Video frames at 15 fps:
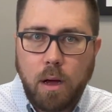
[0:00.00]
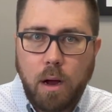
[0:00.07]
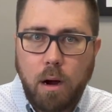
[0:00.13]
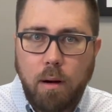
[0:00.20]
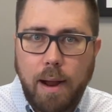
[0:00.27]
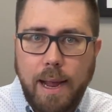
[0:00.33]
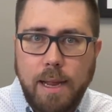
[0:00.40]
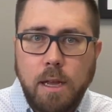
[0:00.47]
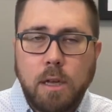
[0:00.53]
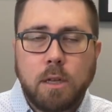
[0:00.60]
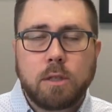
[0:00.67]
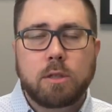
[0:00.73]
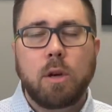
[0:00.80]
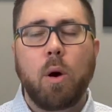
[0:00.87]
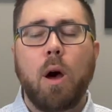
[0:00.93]
All right.
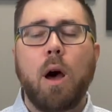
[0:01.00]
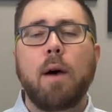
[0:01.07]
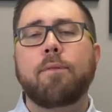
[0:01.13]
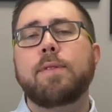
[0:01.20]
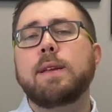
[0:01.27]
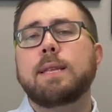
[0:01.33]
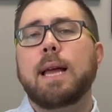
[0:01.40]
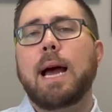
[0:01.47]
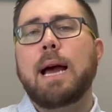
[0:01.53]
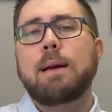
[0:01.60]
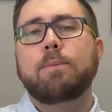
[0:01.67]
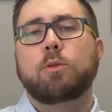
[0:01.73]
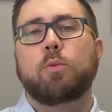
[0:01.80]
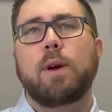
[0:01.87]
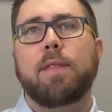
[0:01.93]
So
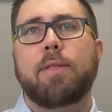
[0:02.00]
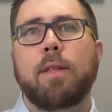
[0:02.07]
oftentimes with,